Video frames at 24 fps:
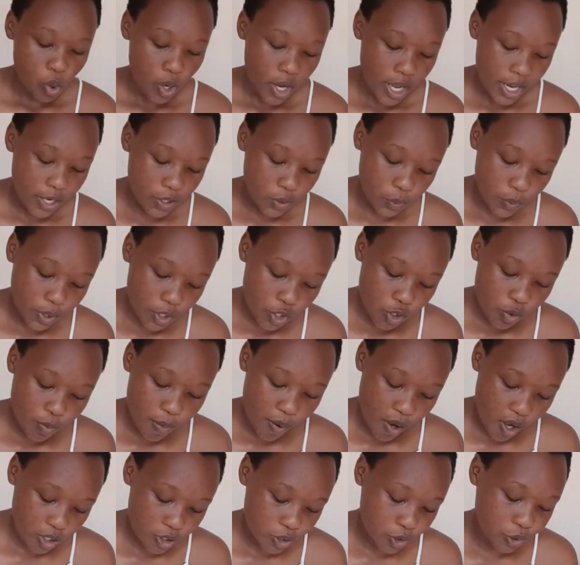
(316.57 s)
And when you
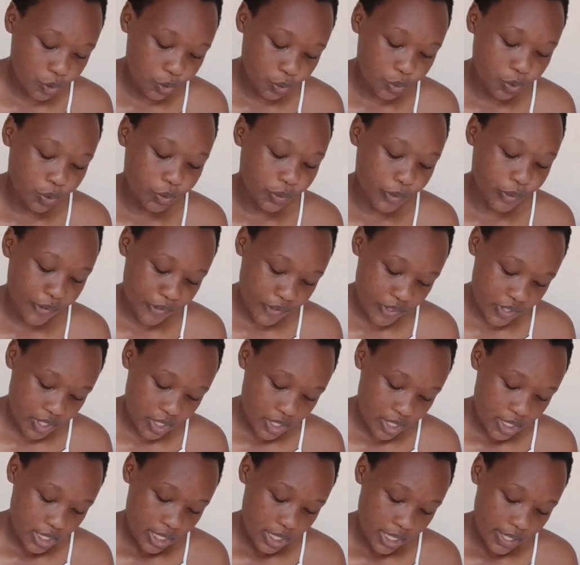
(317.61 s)
pass through the
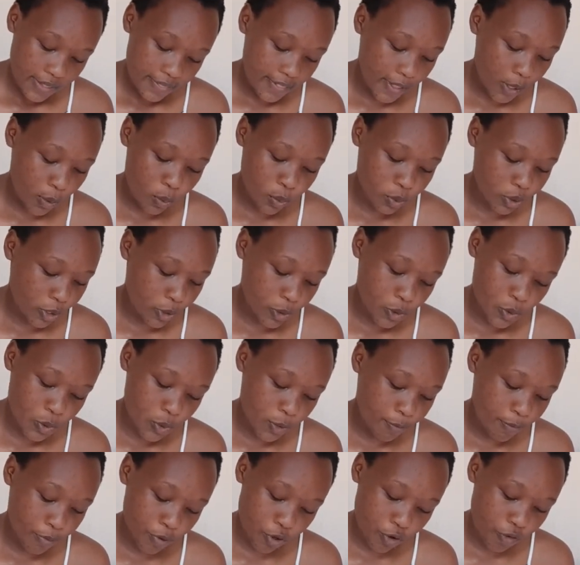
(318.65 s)
rivers, they will not
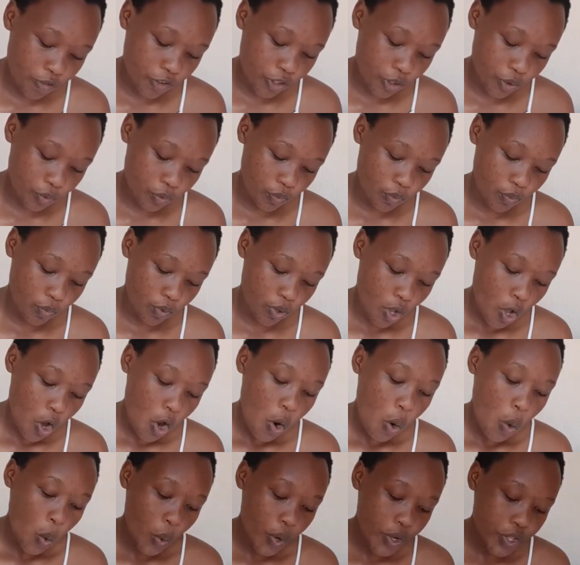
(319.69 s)
sweep over you.
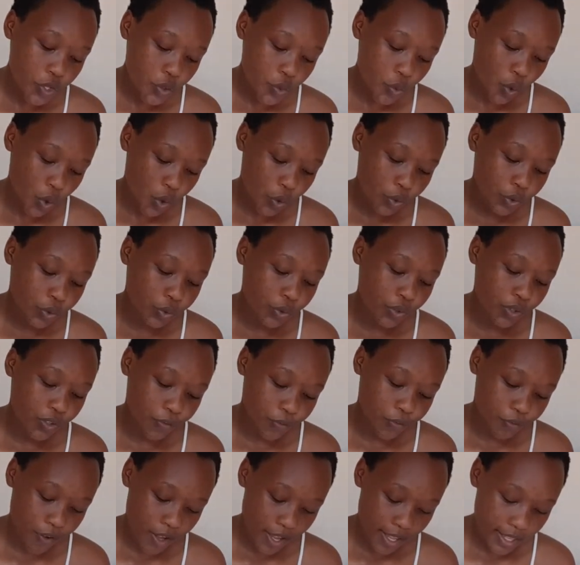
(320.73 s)
When you walk through the
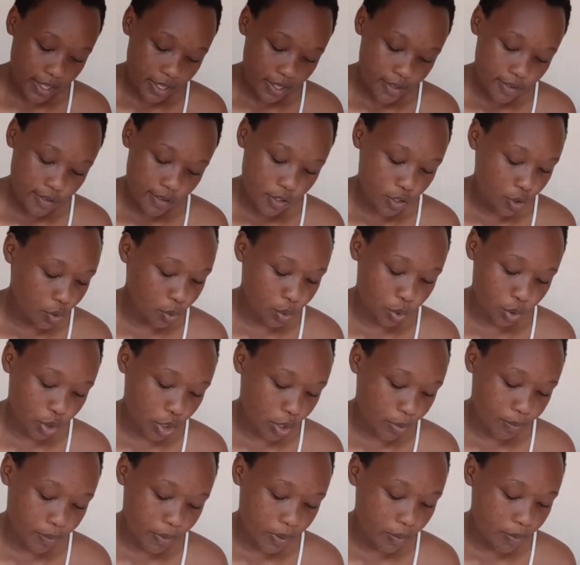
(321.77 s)
fire, you will
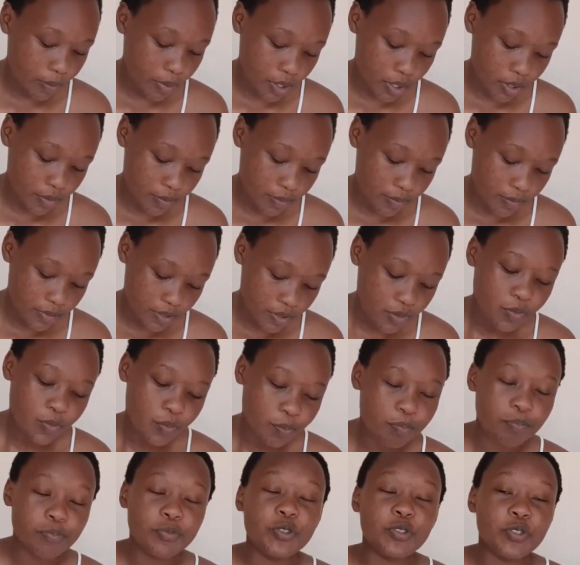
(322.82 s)
not be burned.
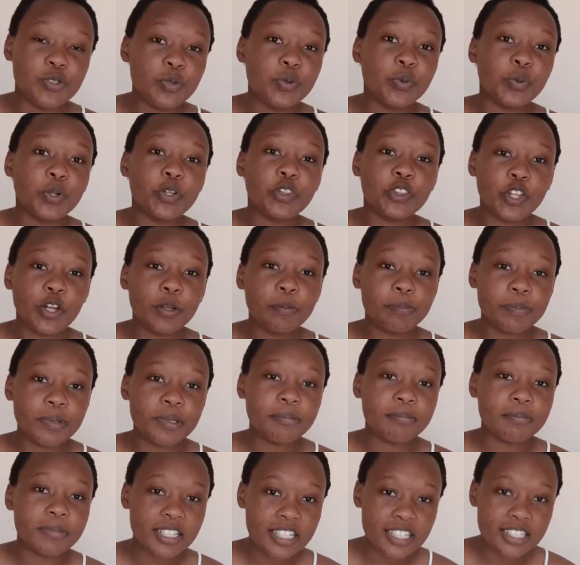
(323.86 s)
You will not
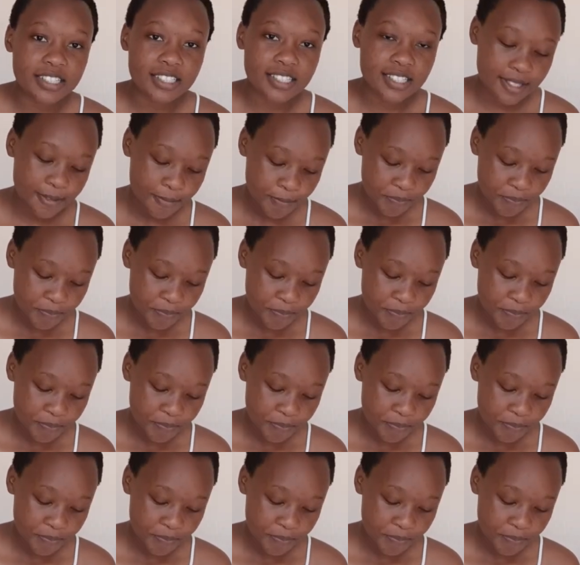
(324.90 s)
be burnt.